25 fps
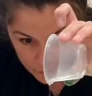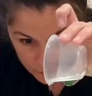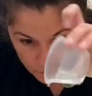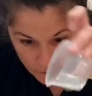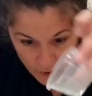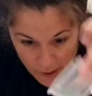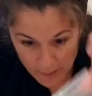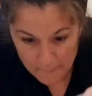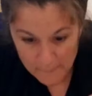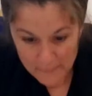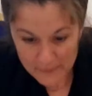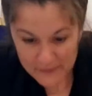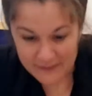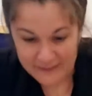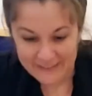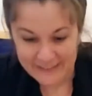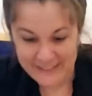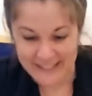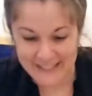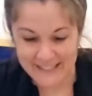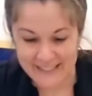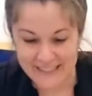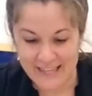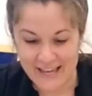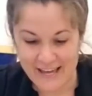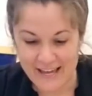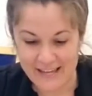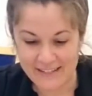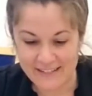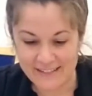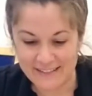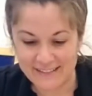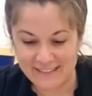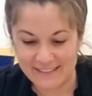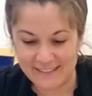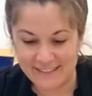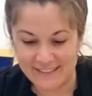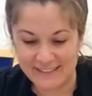drop like that,
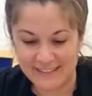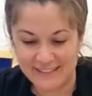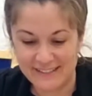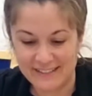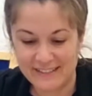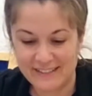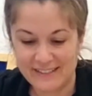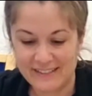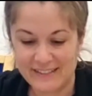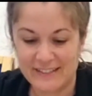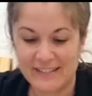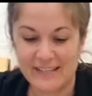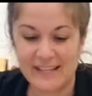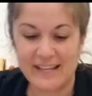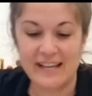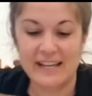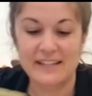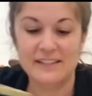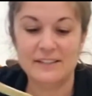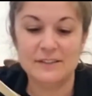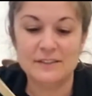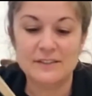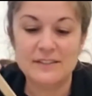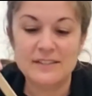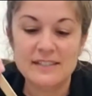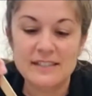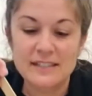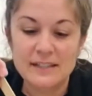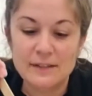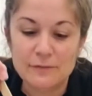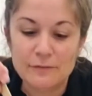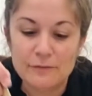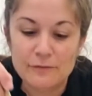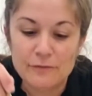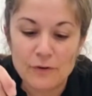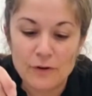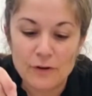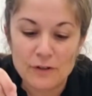and you'll see
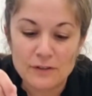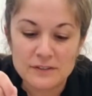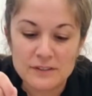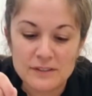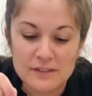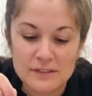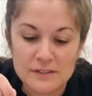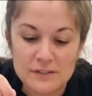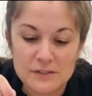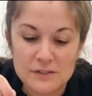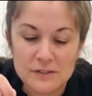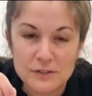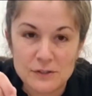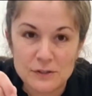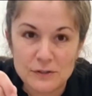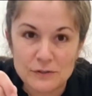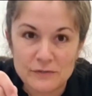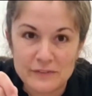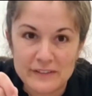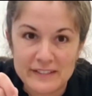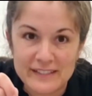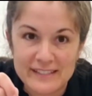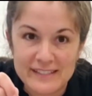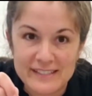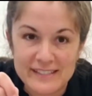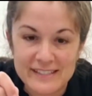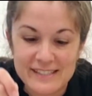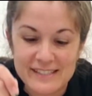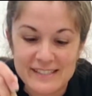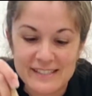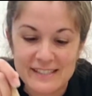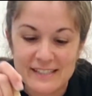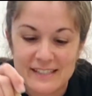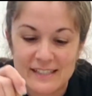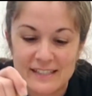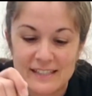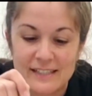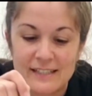it fall to the
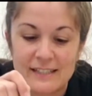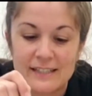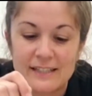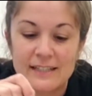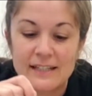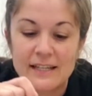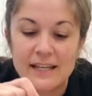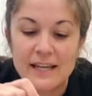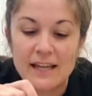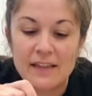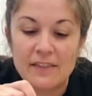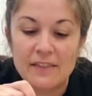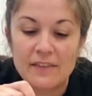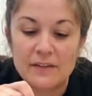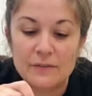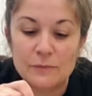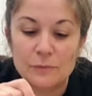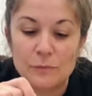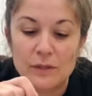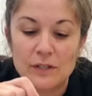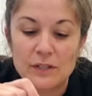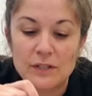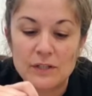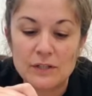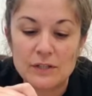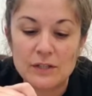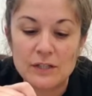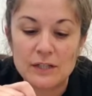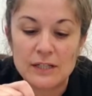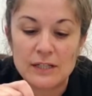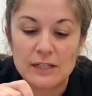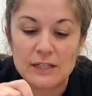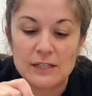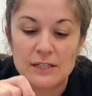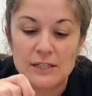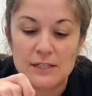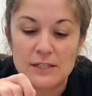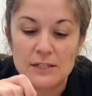surface. And then what you're
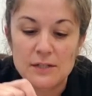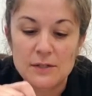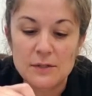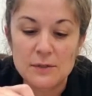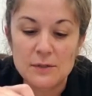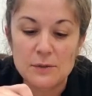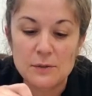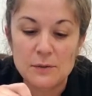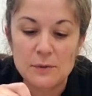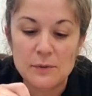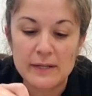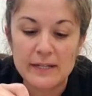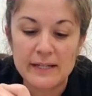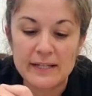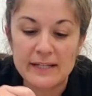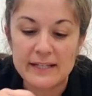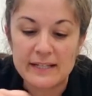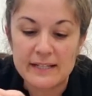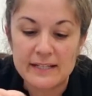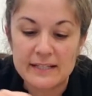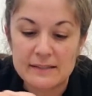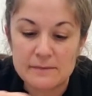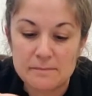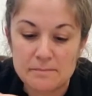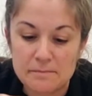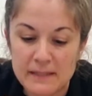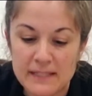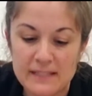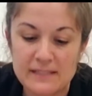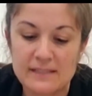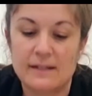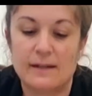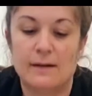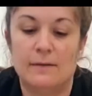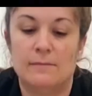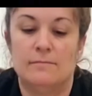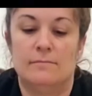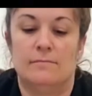going to do is
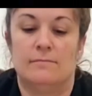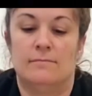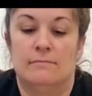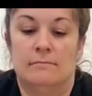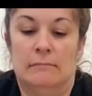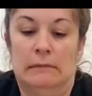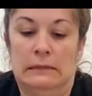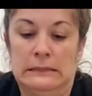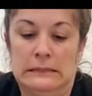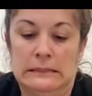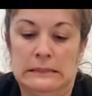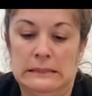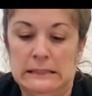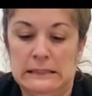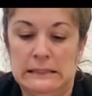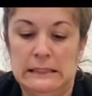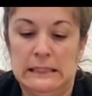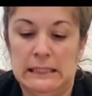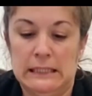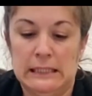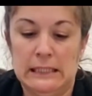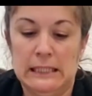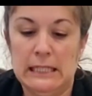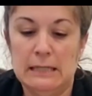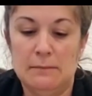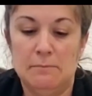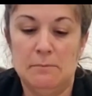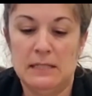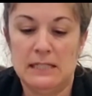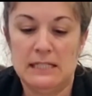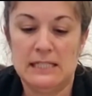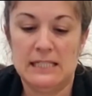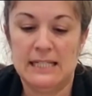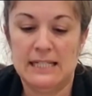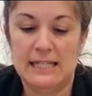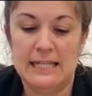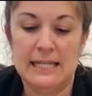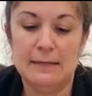mix it up. Keep
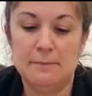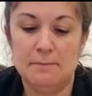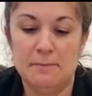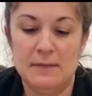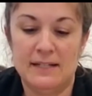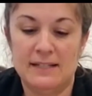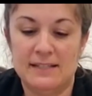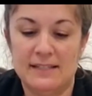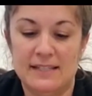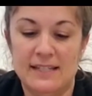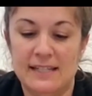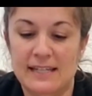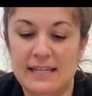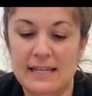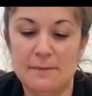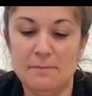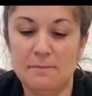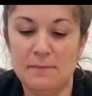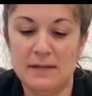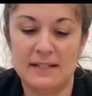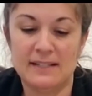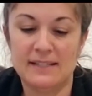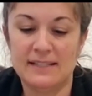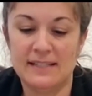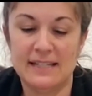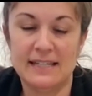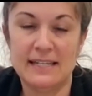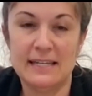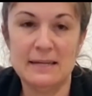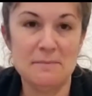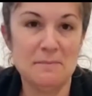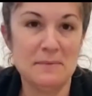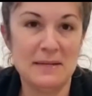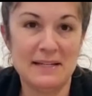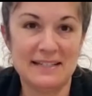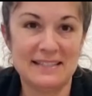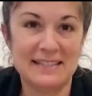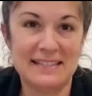mixing, keep mixing, keep mixing,
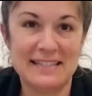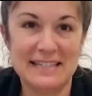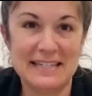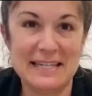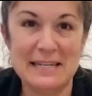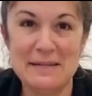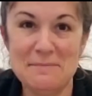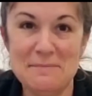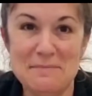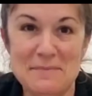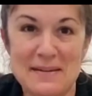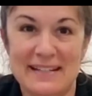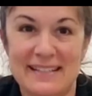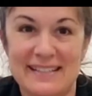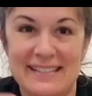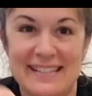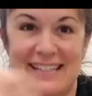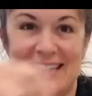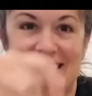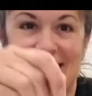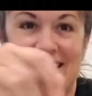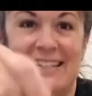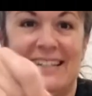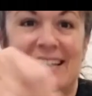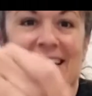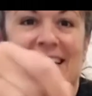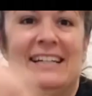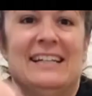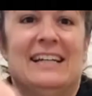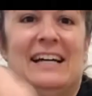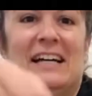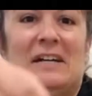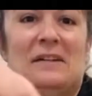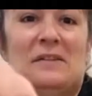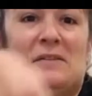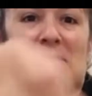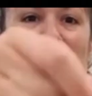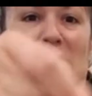keep mixing, keep mixing.
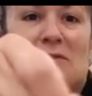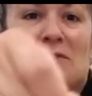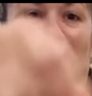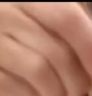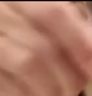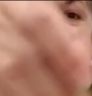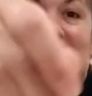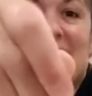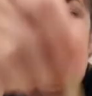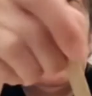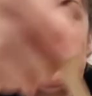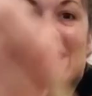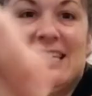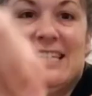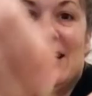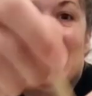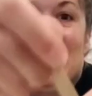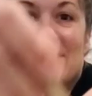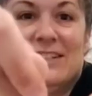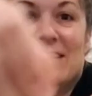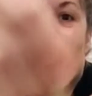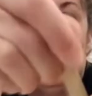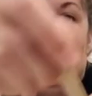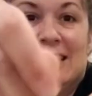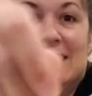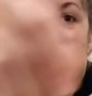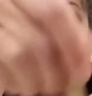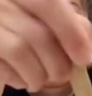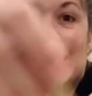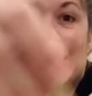I don't know if you can see here,